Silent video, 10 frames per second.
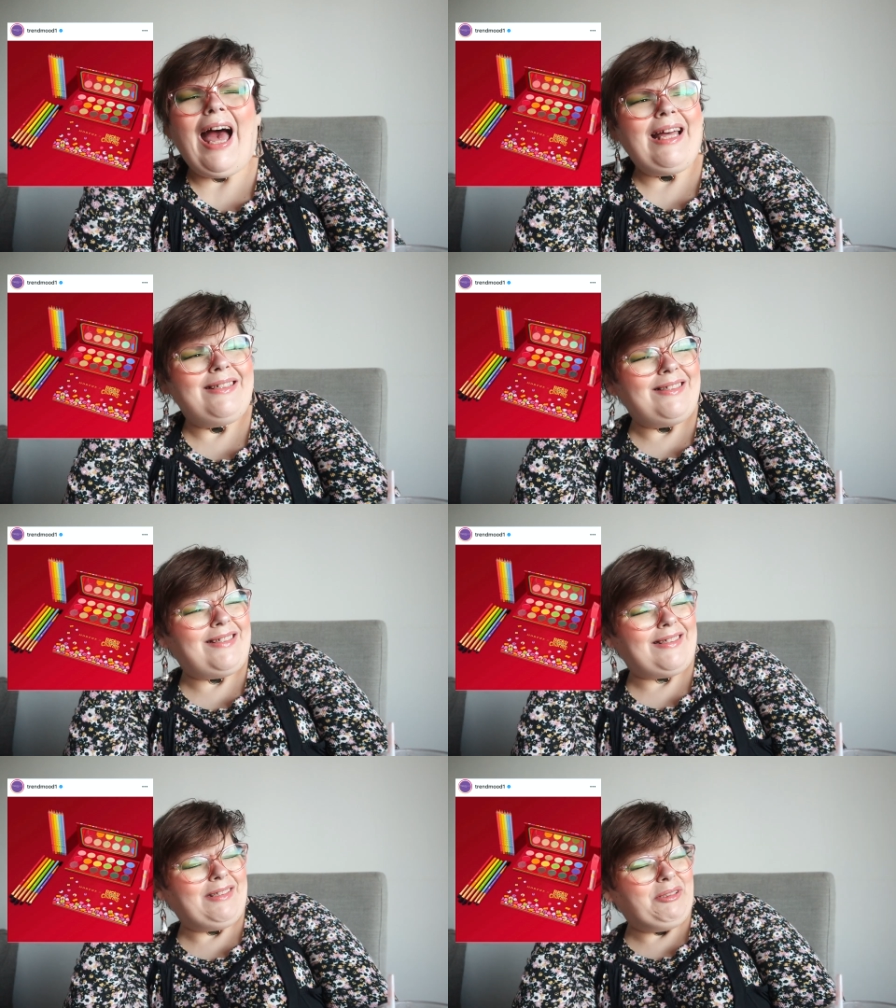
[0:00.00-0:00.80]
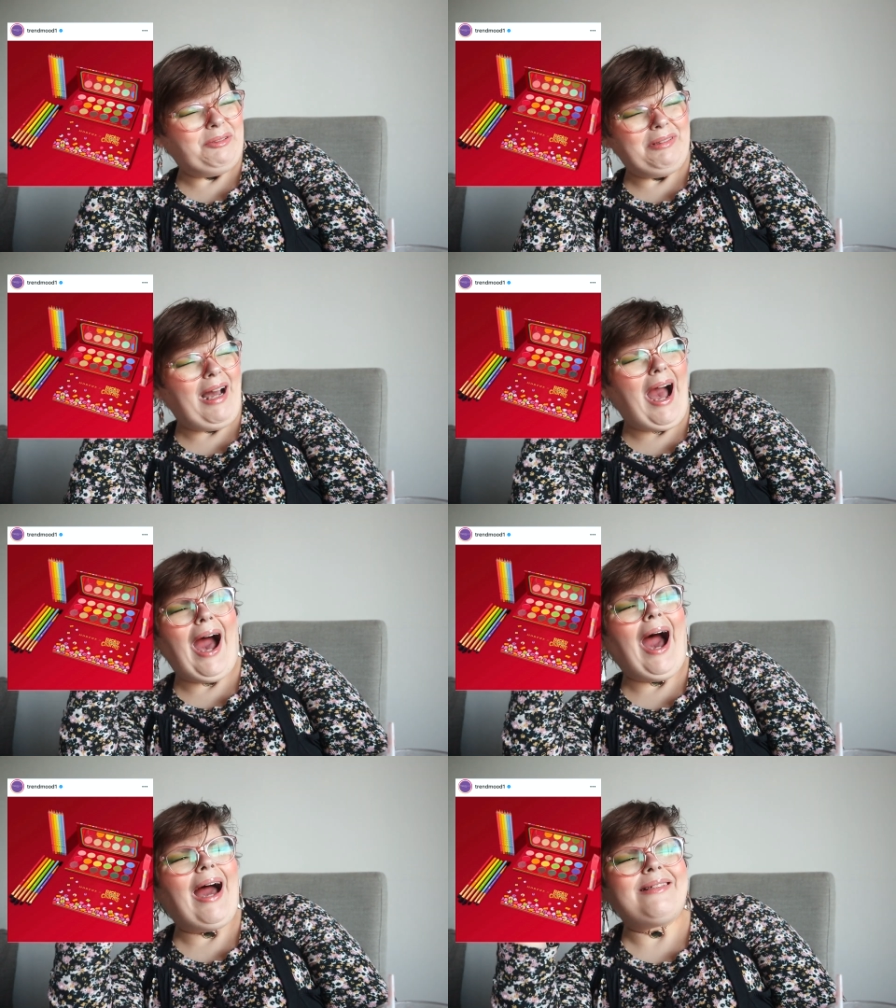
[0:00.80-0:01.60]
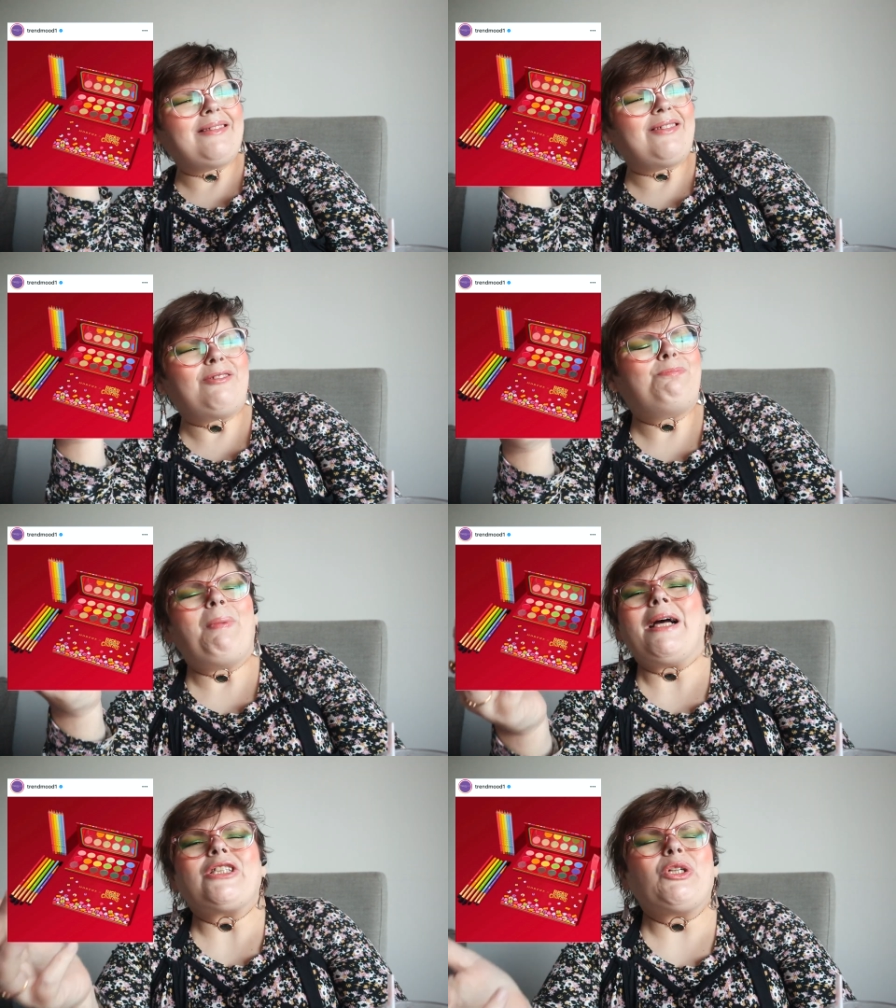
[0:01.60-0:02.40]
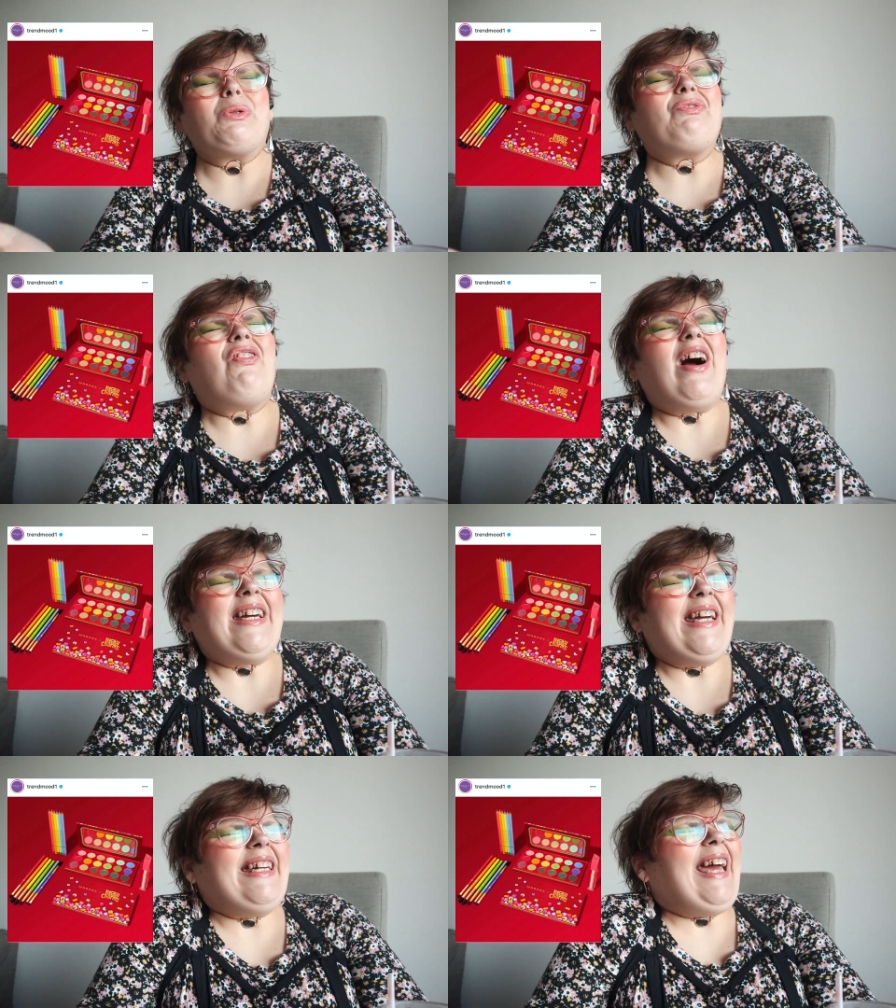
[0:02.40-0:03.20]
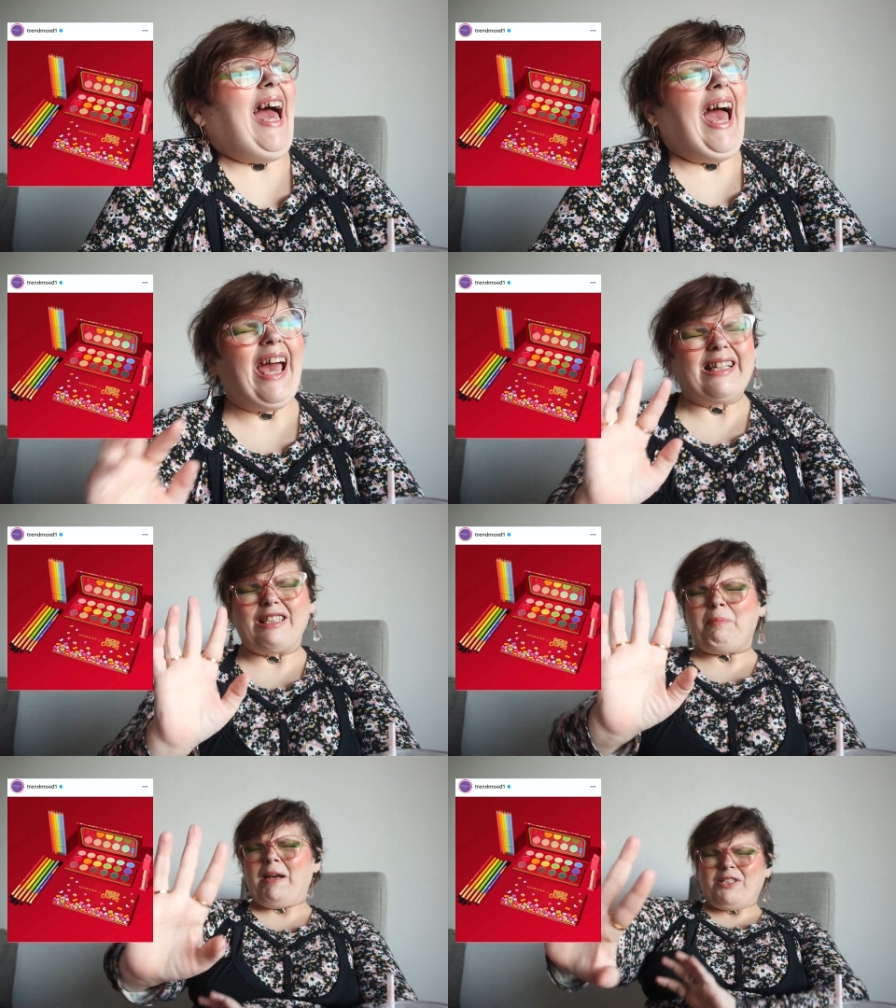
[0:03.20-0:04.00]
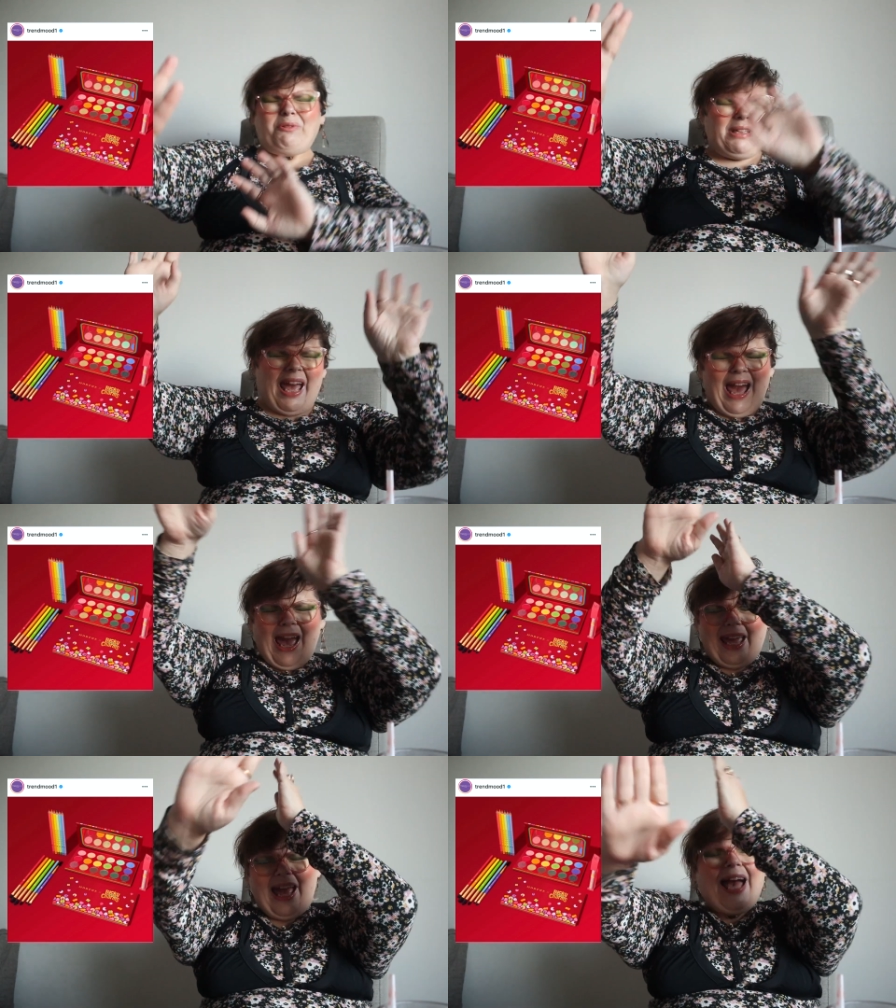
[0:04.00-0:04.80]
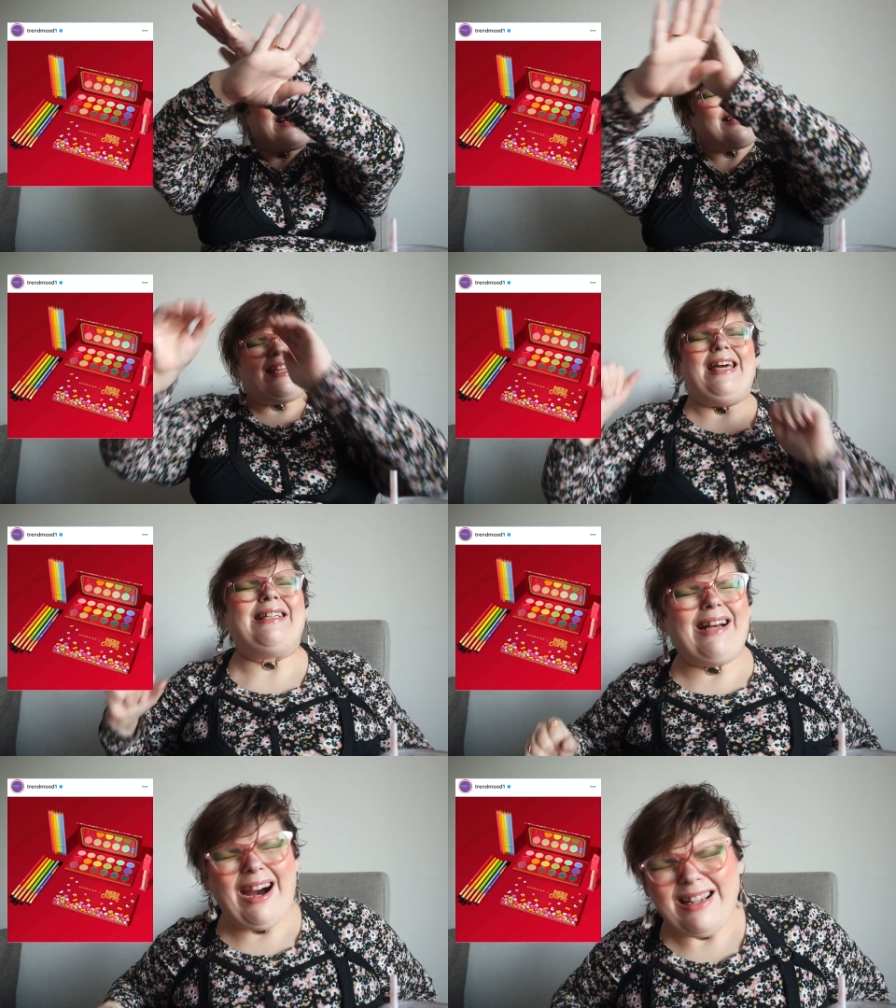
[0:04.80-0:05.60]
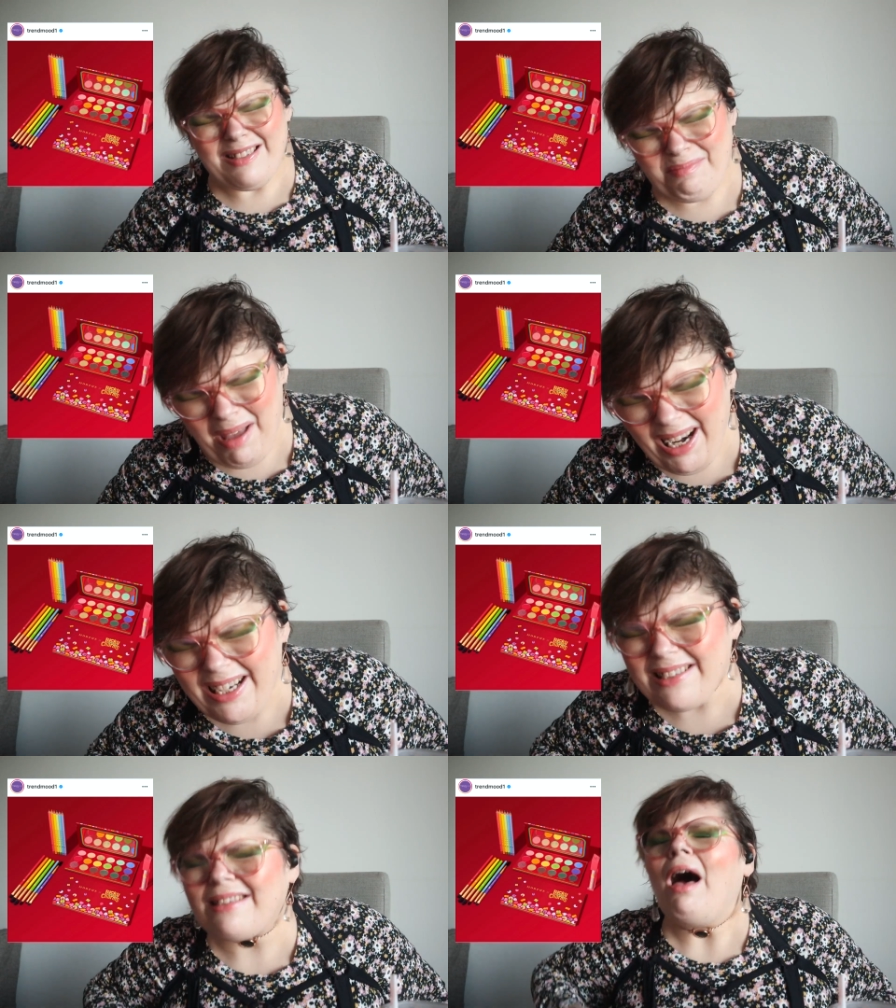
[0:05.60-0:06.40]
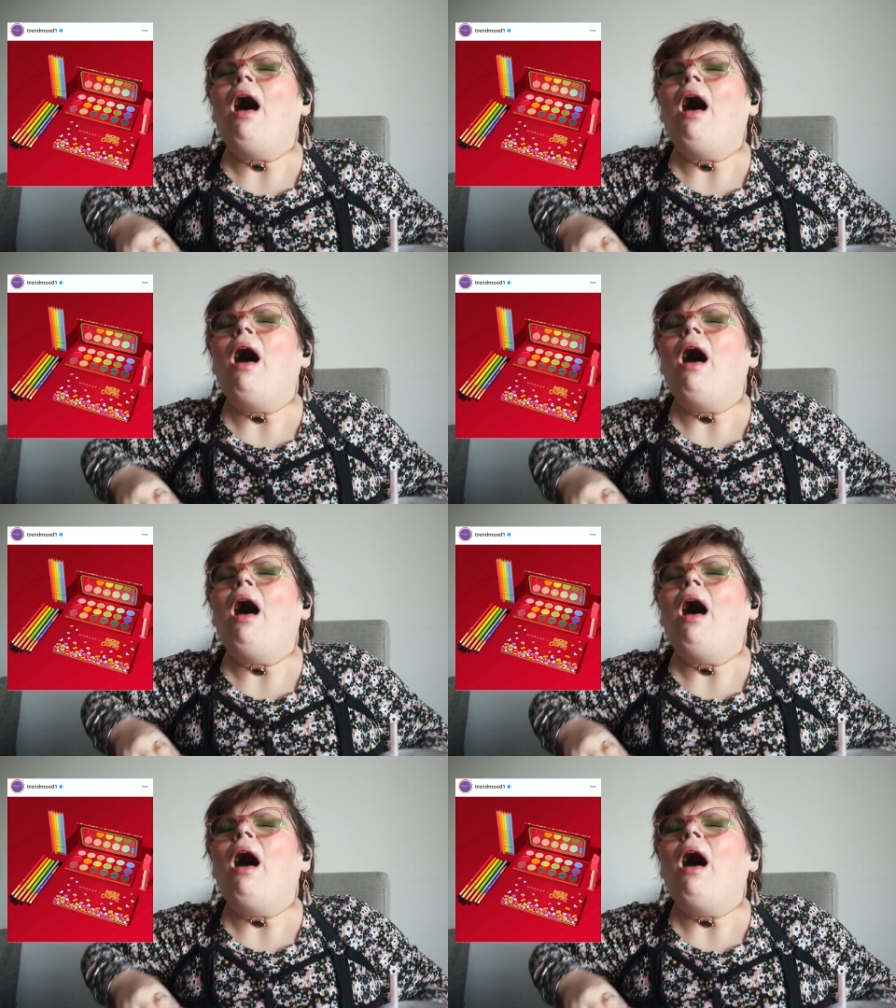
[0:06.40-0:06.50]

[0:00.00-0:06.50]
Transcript: and uh, Special fucking K, Special K, X, It Cosmetics.